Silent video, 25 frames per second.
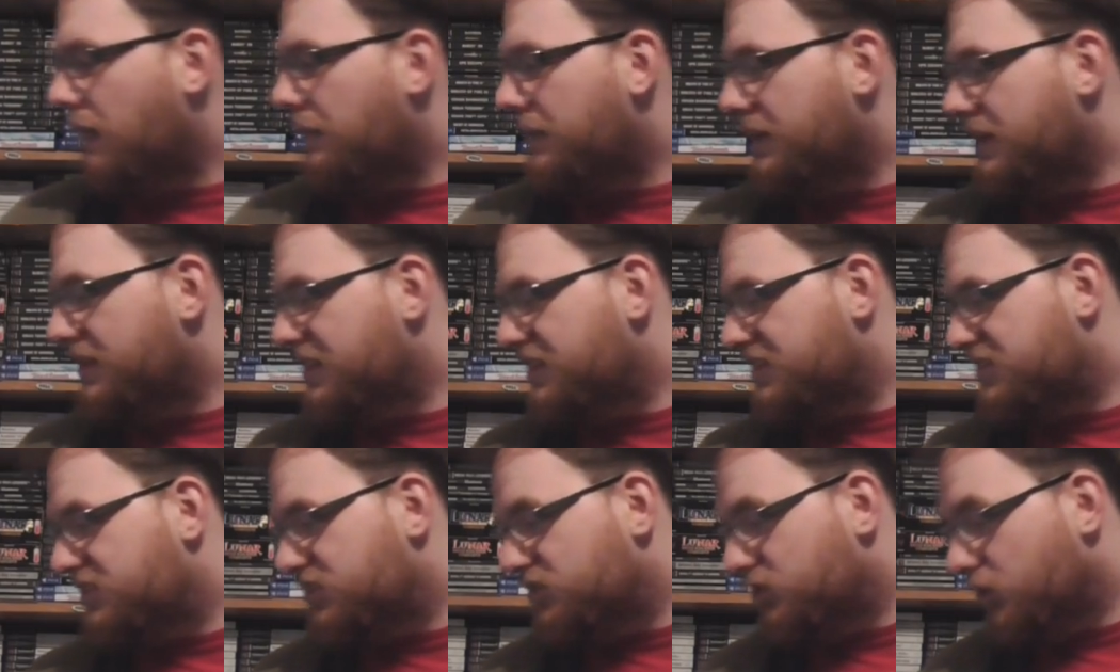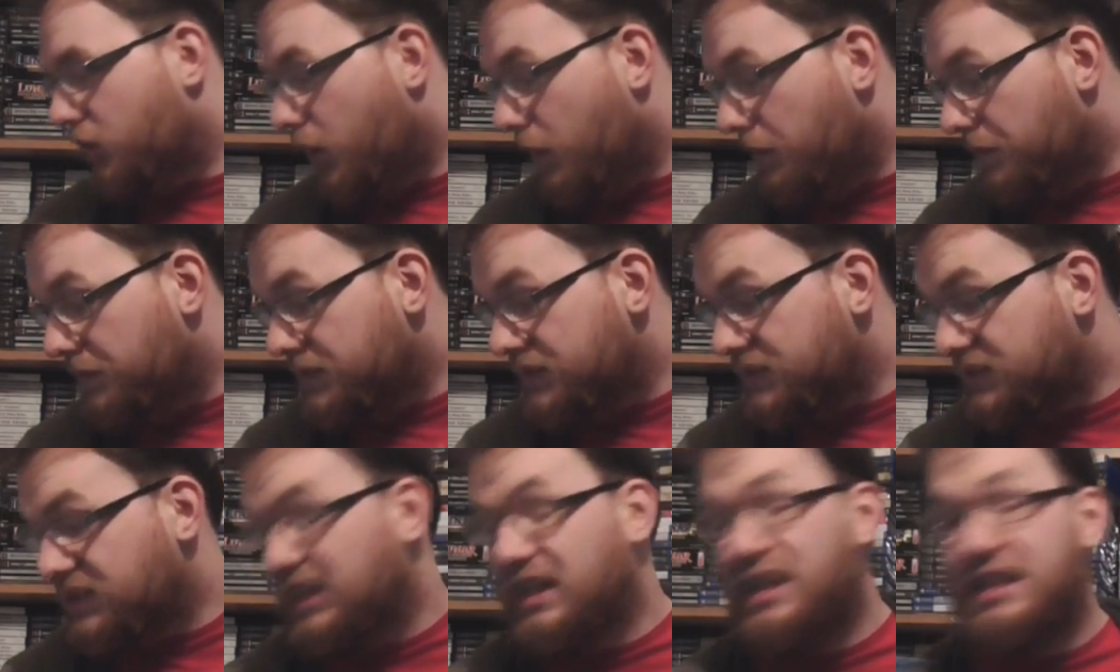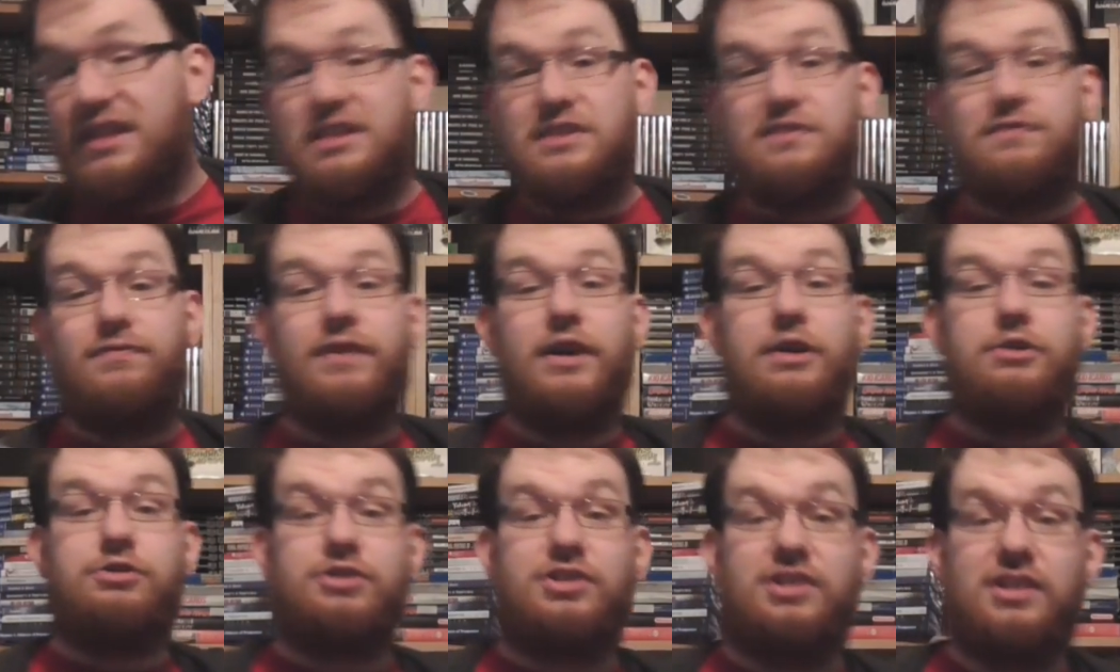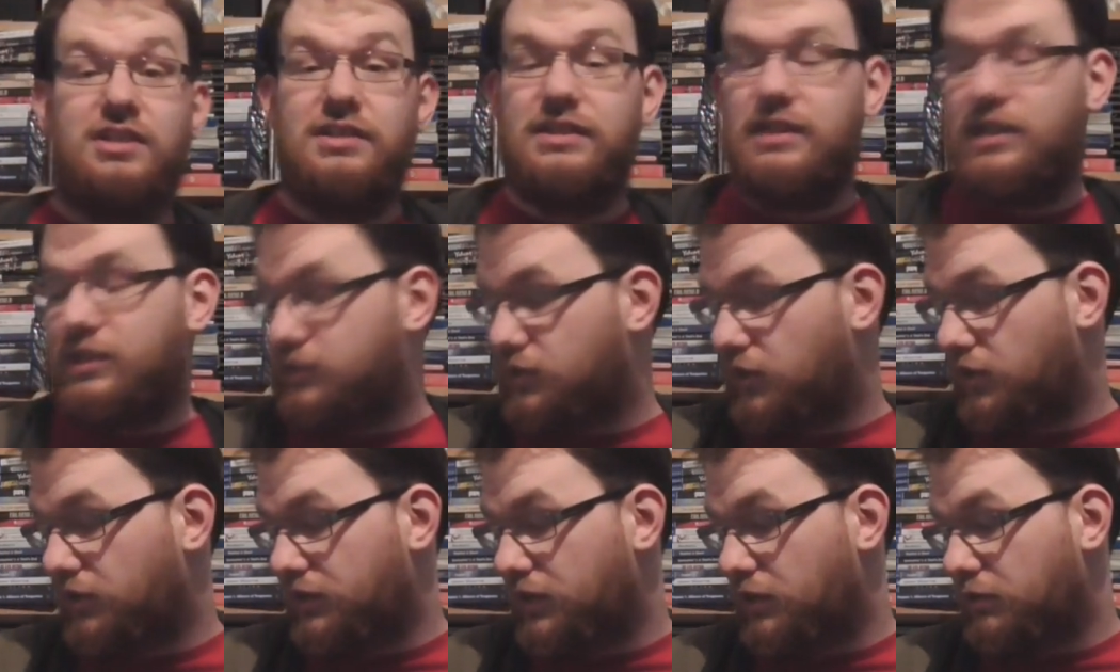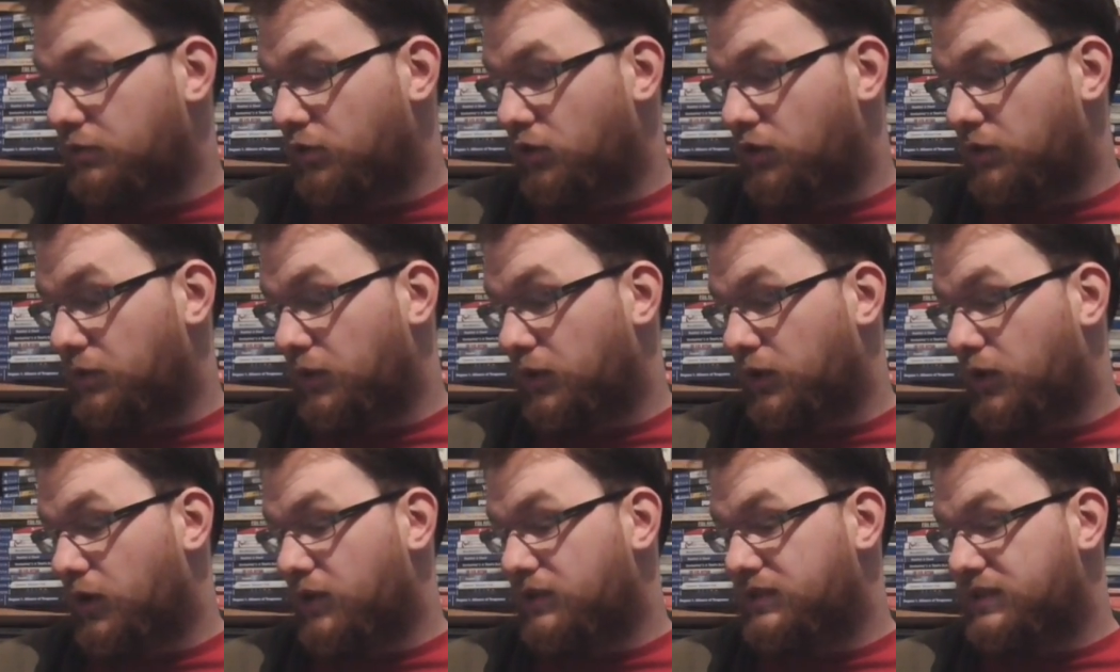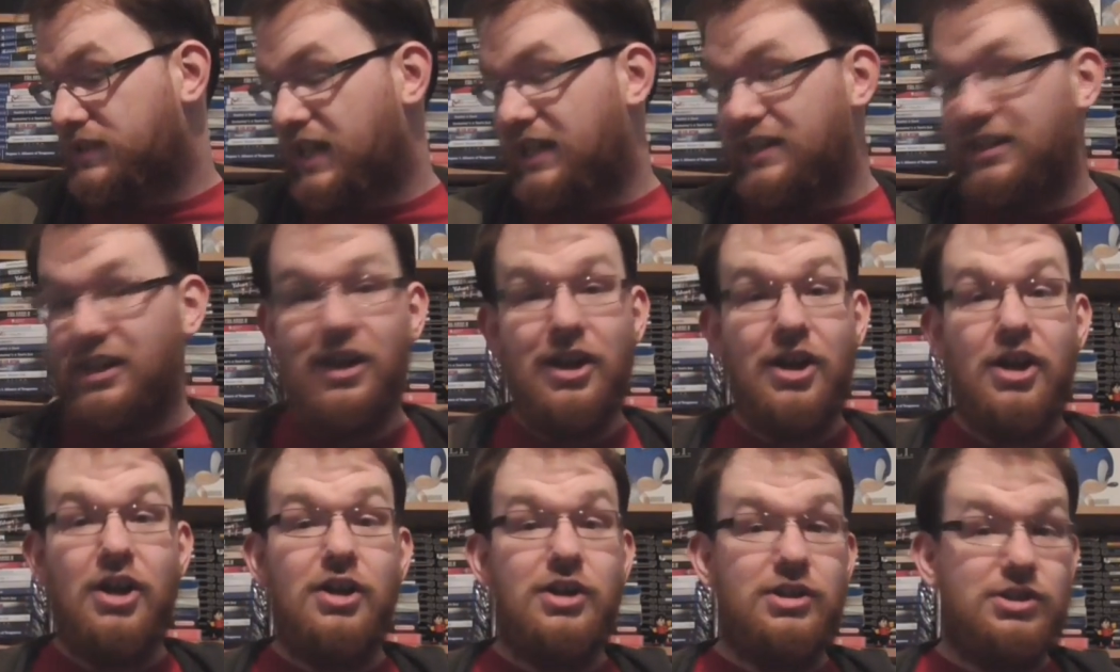I mean, this, obviously, this version contains all downloadable content.